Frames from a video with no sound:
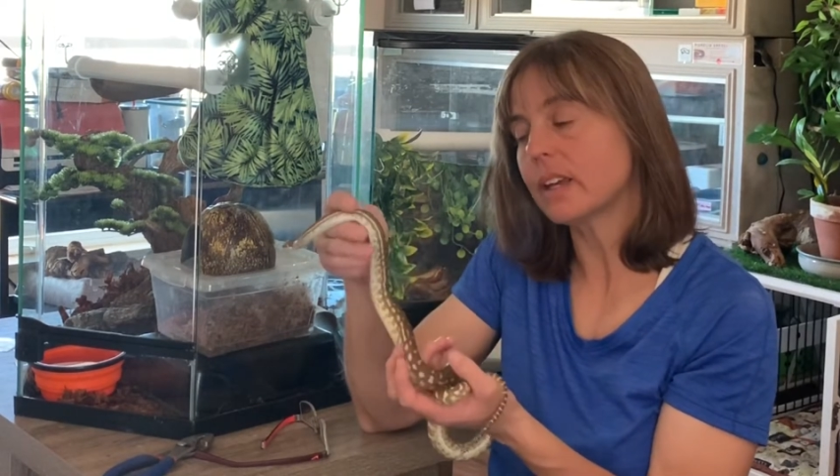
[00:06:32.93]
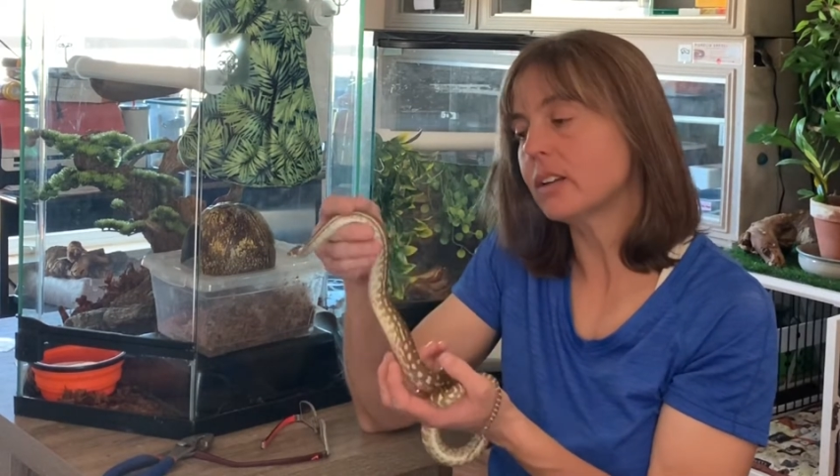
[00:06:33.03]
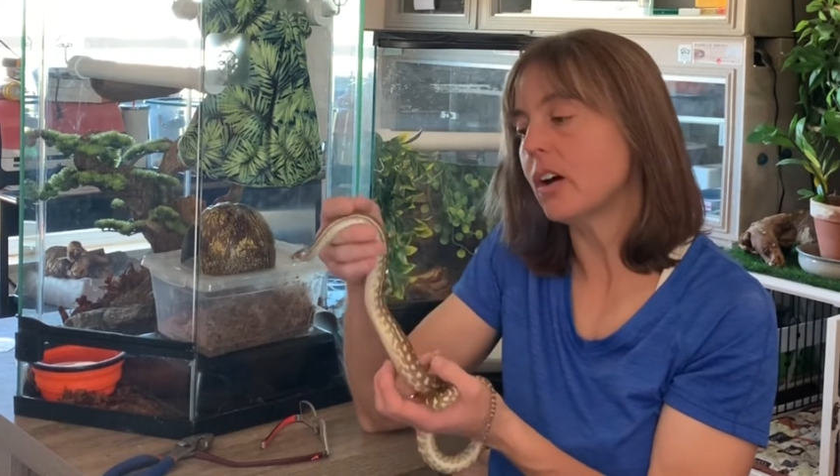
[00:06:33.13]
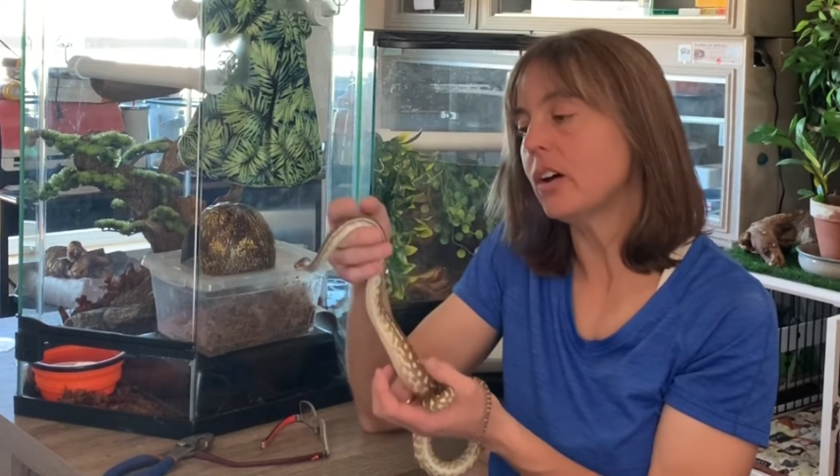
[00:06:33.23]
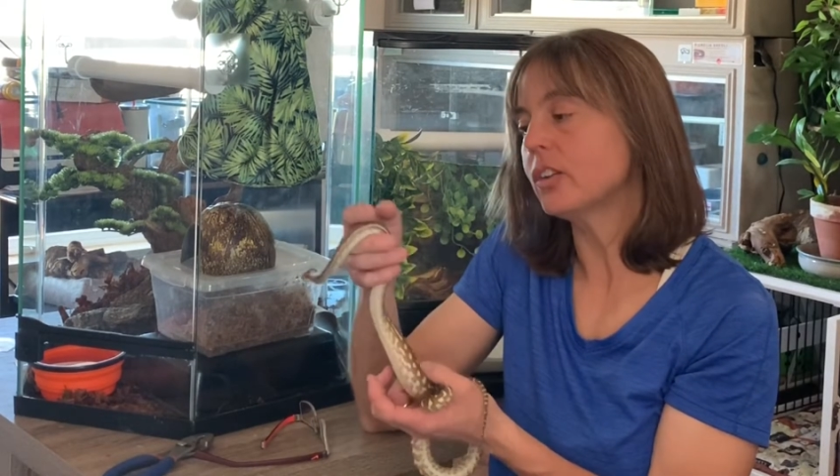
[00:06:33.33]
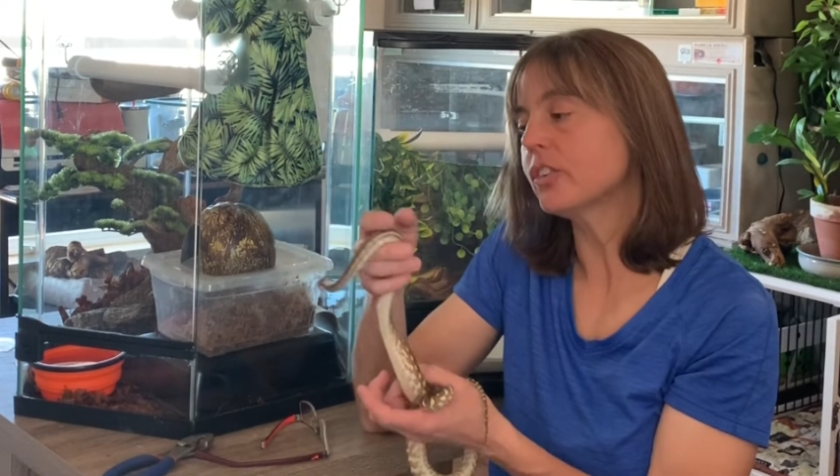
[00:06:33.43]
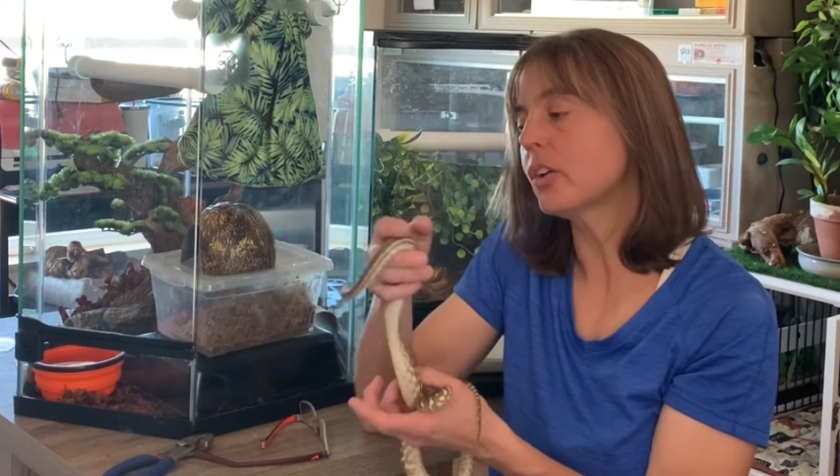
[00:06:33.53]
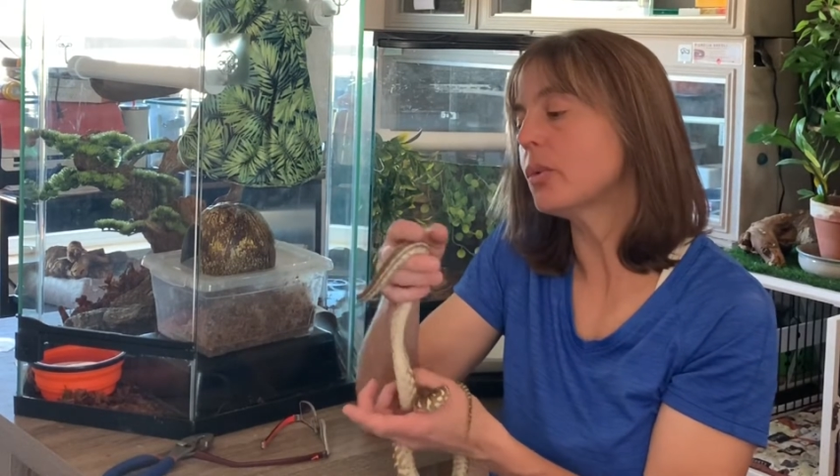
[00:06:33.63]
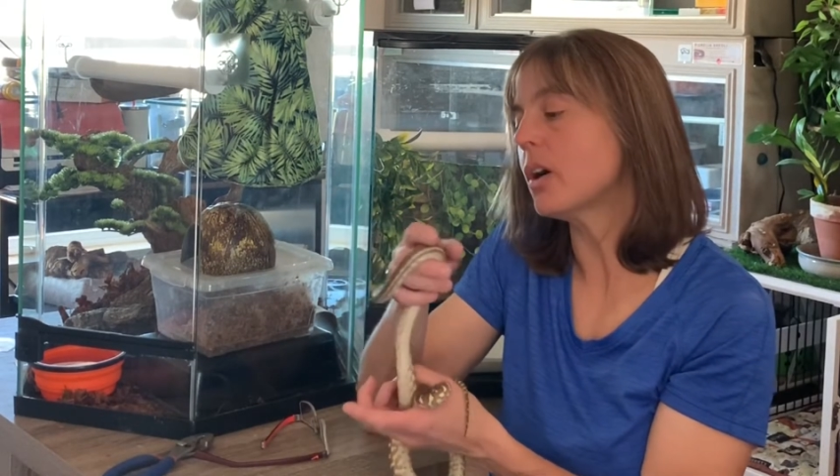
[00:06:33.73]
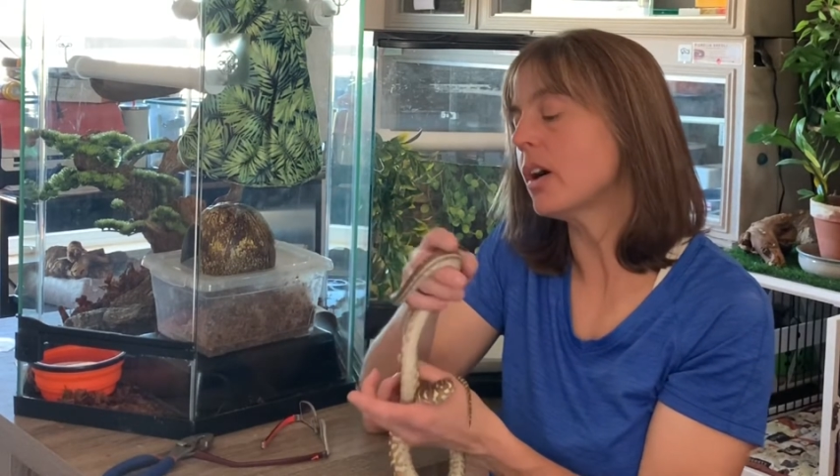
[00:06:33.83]
and
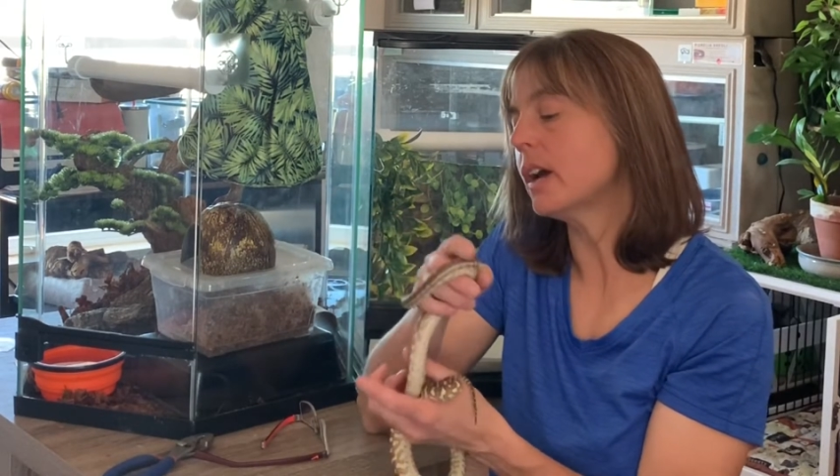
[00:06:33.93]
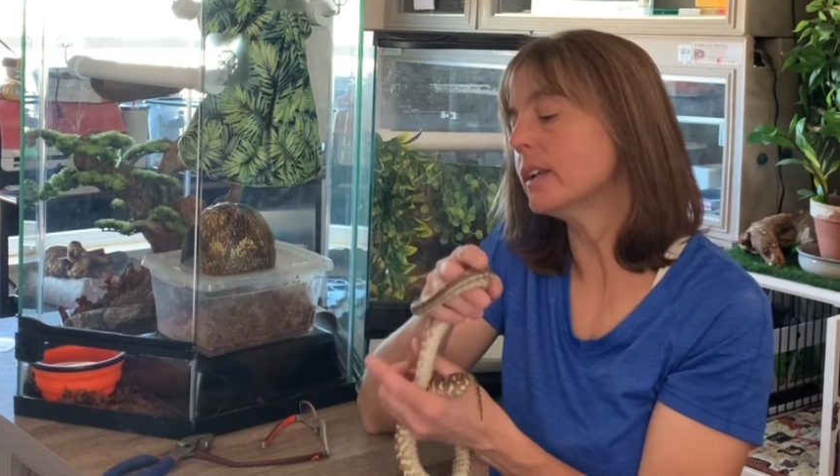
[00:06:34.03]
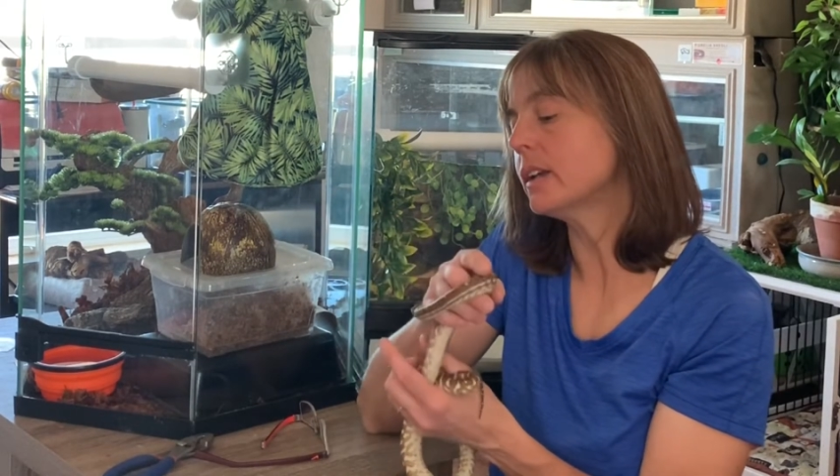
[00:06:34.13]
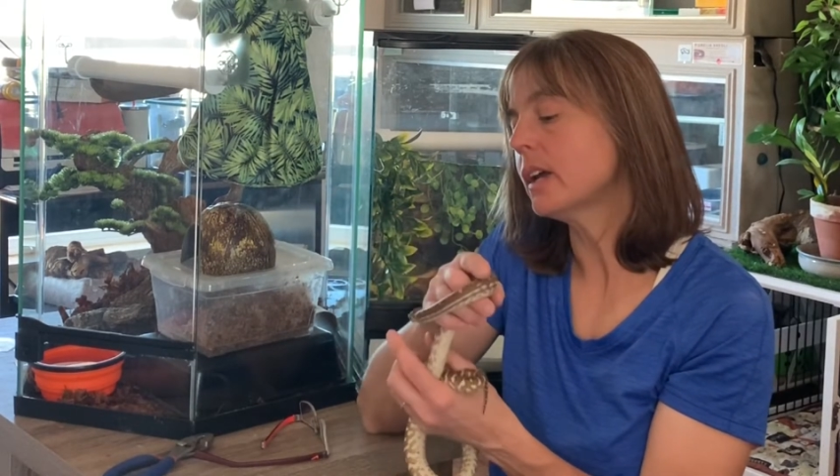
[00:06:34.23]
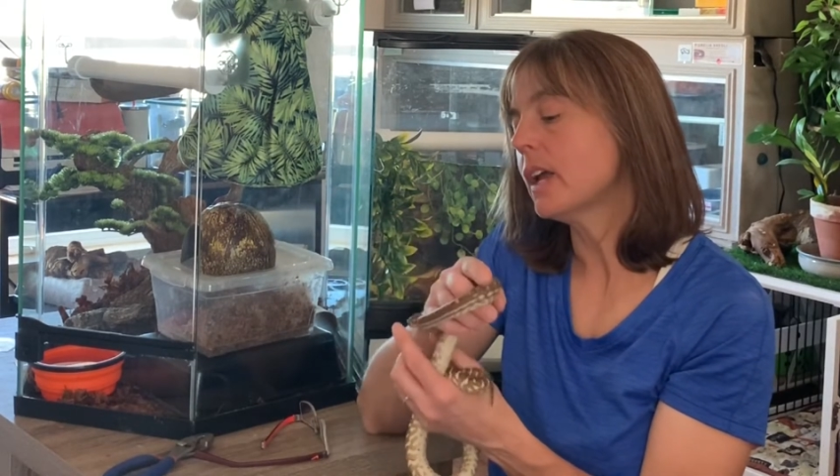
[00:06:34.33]
also on